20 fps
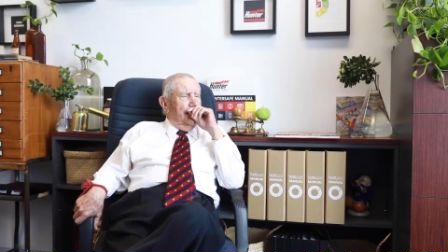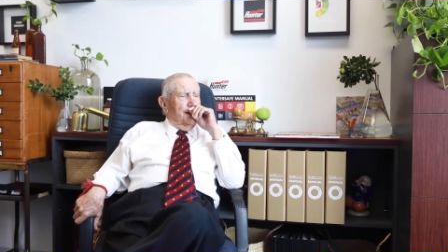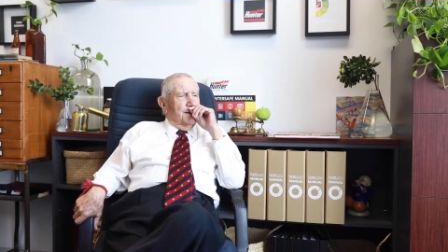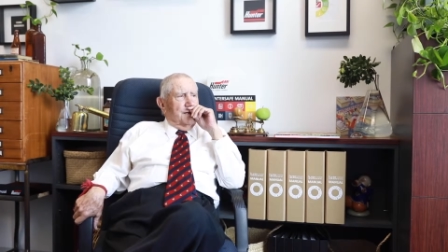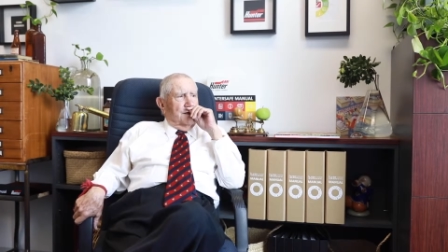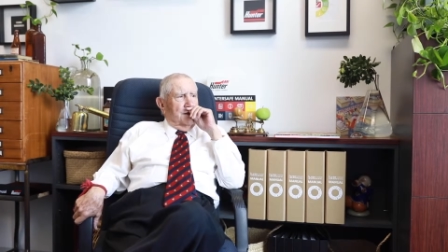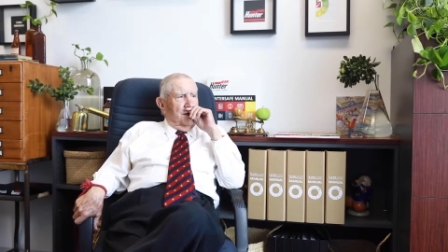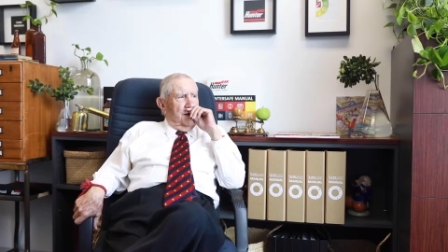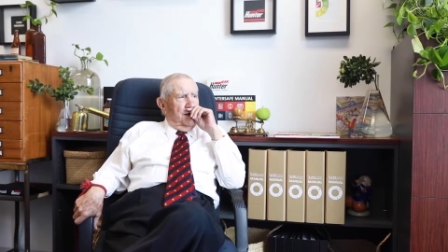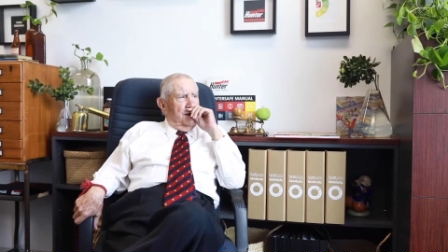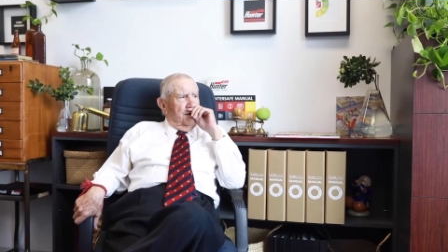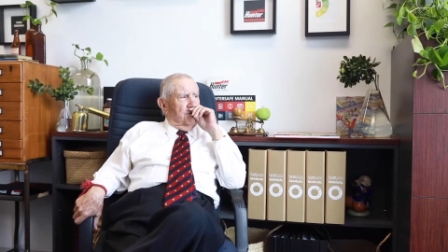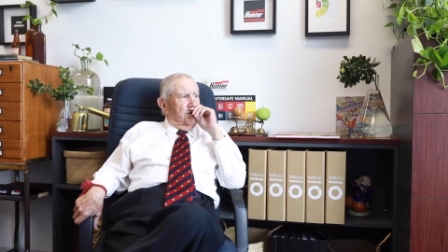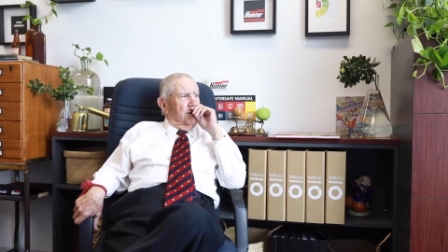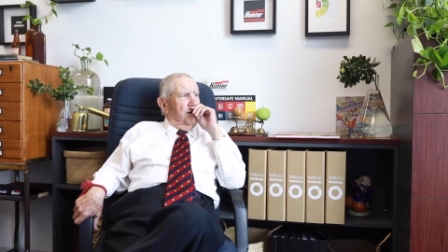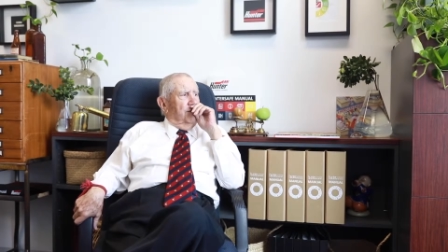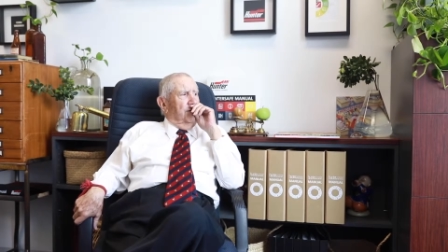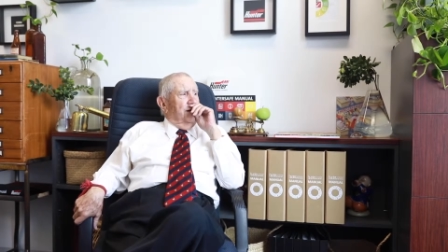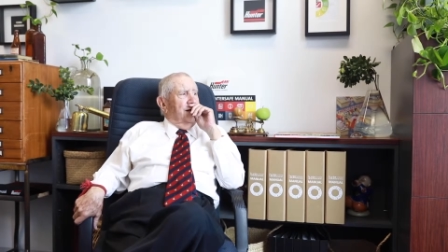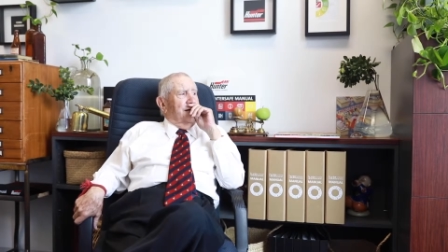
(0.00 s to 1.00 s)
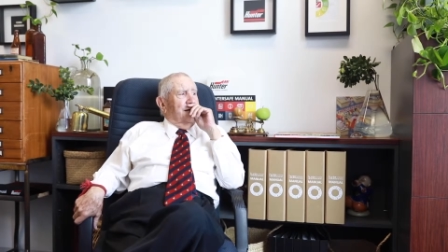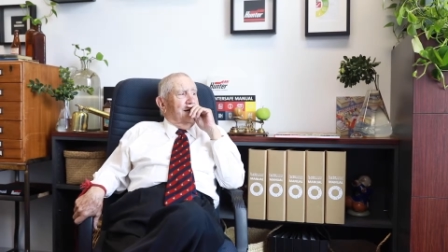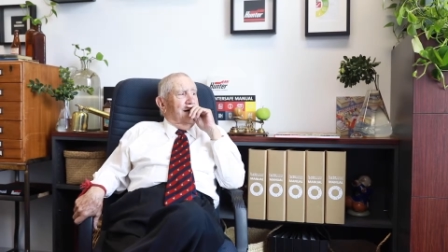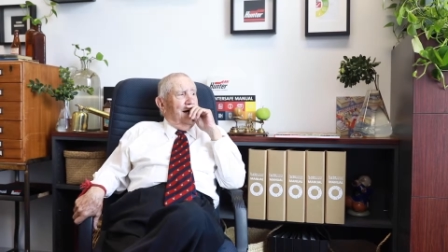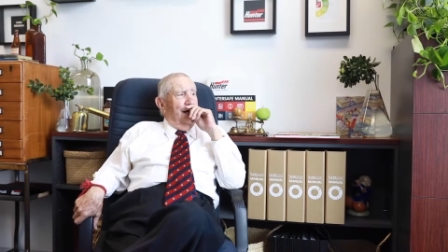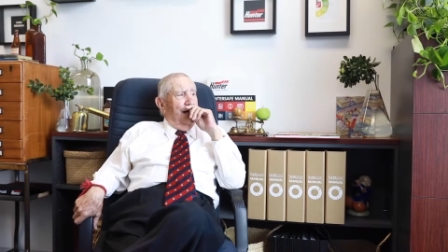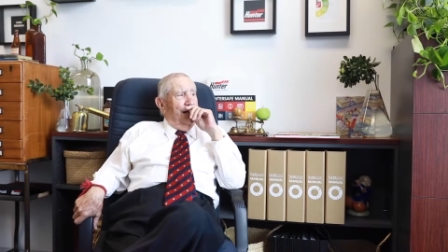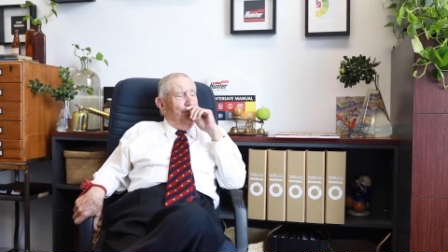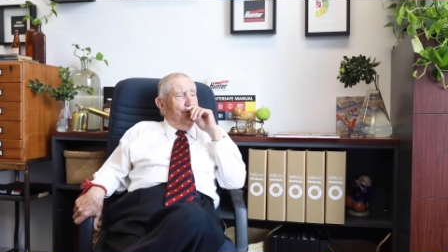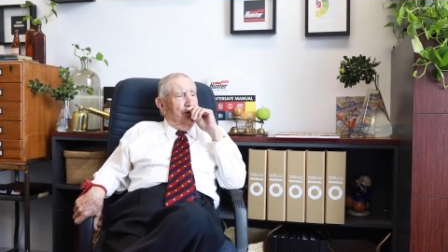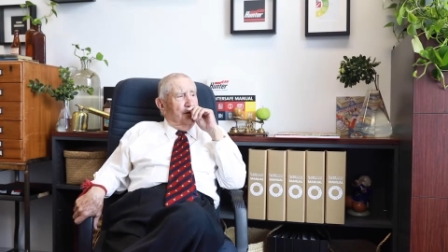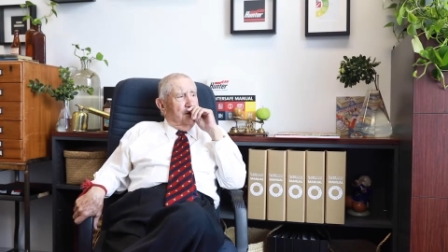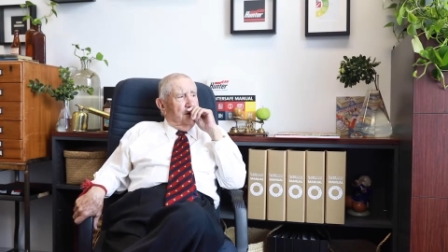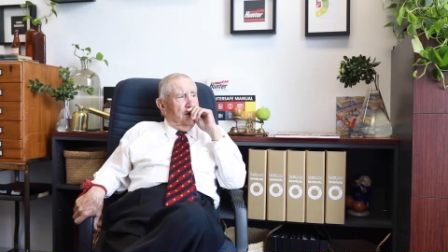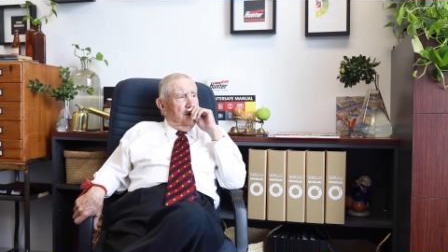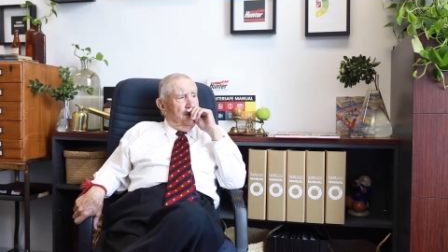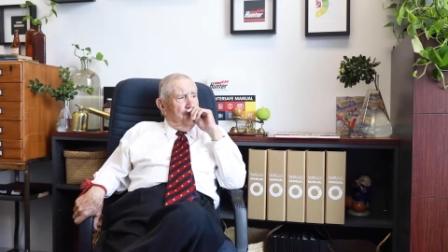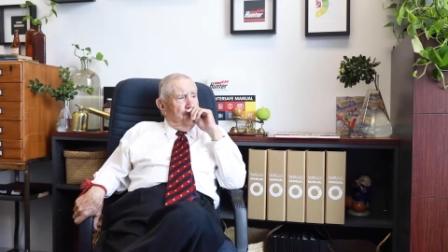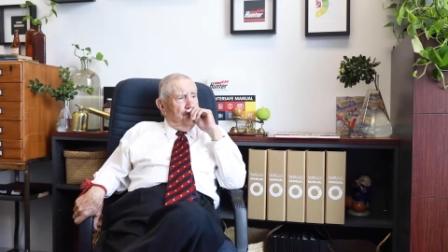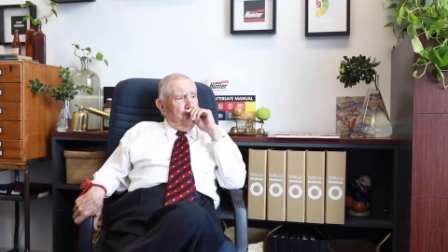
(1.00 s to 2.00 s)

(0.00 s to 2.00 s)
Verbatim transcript: oh. okay. So he came and uh,